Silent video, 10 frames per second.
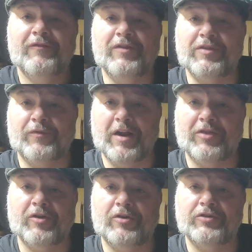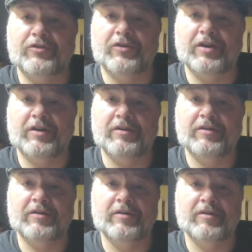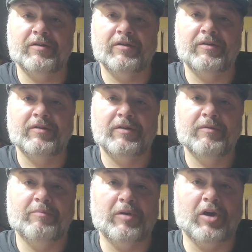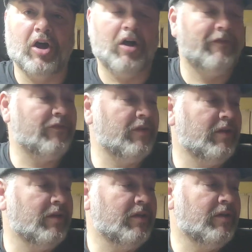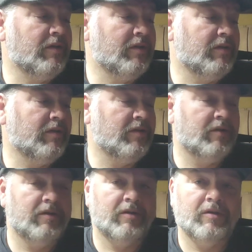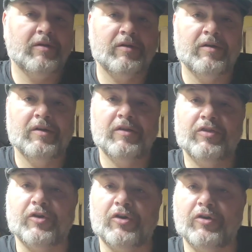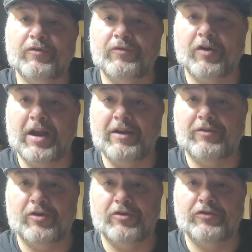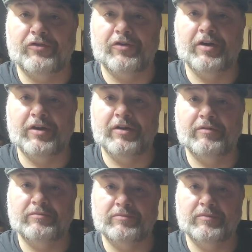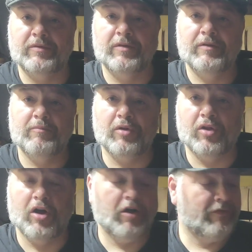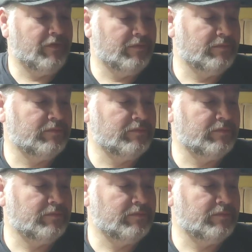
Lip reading: 5th fret, 3rd string, pull off, 3rd fret, 3rd string, pull off.